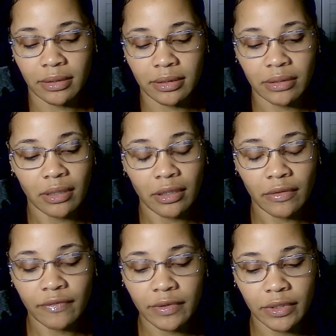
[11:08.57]
You're
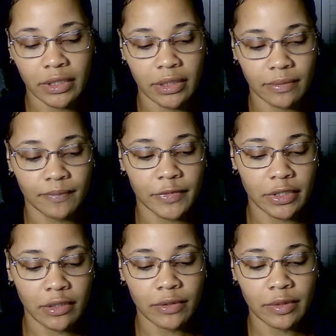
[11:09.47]
over it.
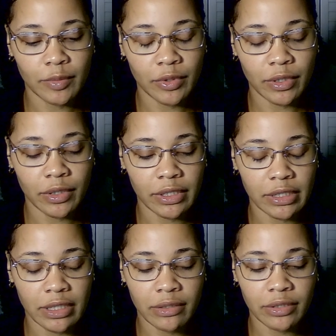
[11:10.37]
Show us more on this
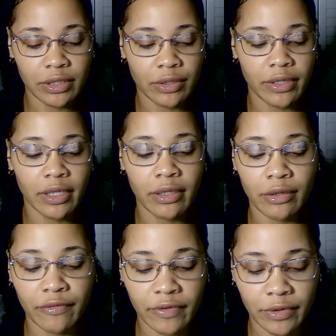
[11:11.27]
energy or they're
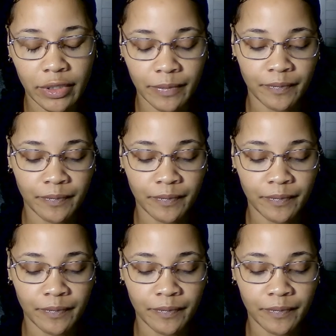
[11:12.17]
over it.